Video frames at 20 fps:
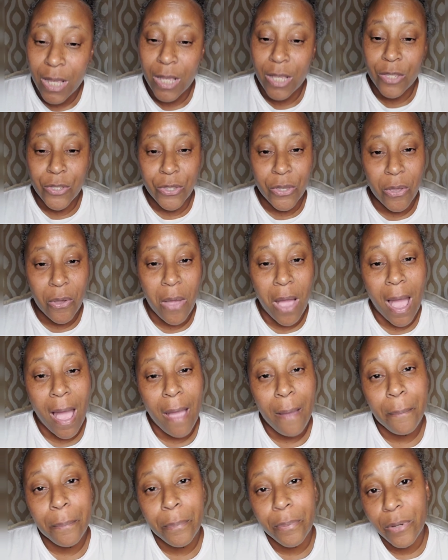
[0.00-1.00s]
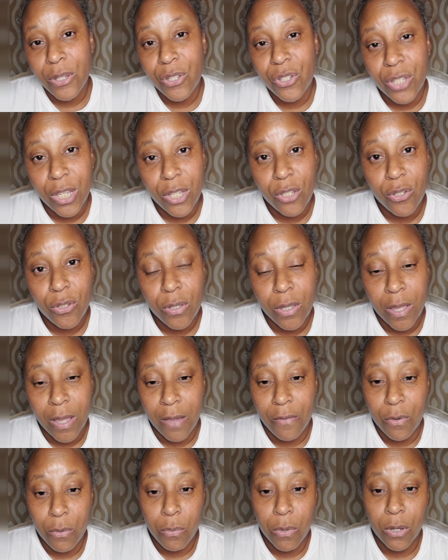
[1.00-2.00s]
So I appreciate
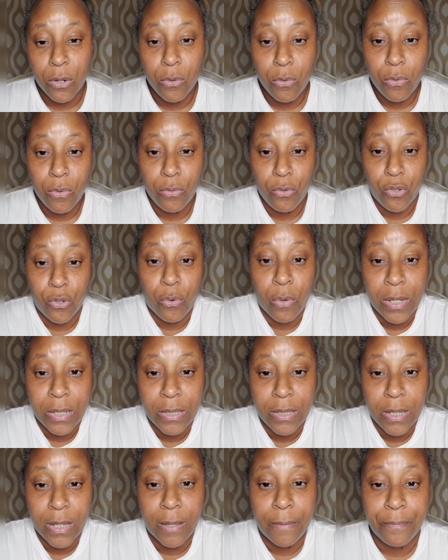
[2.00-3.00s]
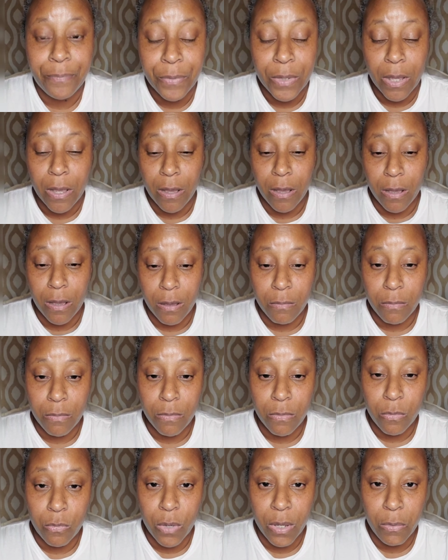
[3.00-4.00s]
everyone who joined in.
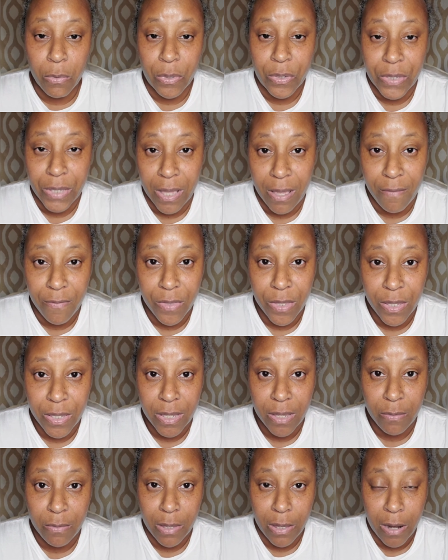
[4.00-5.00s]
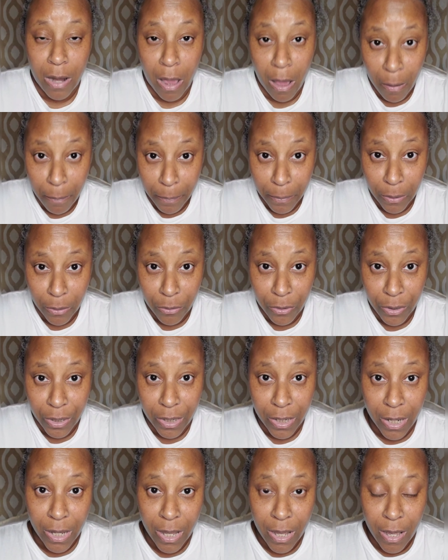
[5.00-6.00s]
We will save this and upload
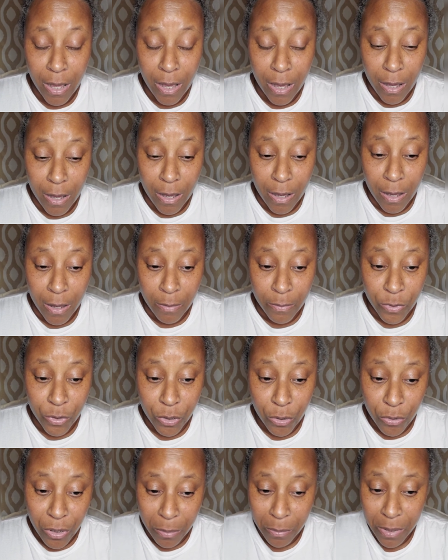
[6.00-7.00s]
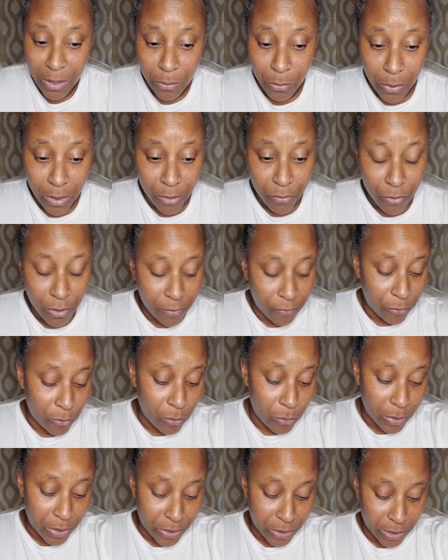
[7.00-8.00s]
it. So your midweek refuel,
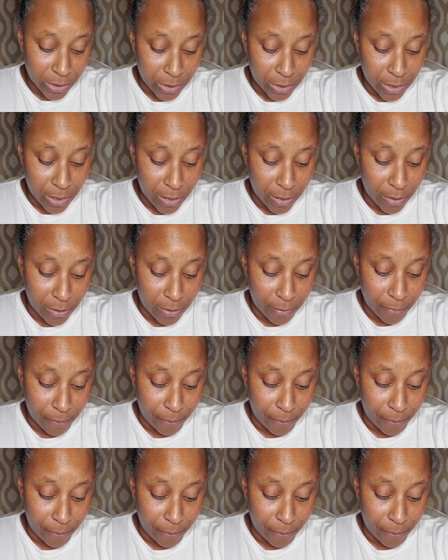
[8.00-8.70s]
what is today?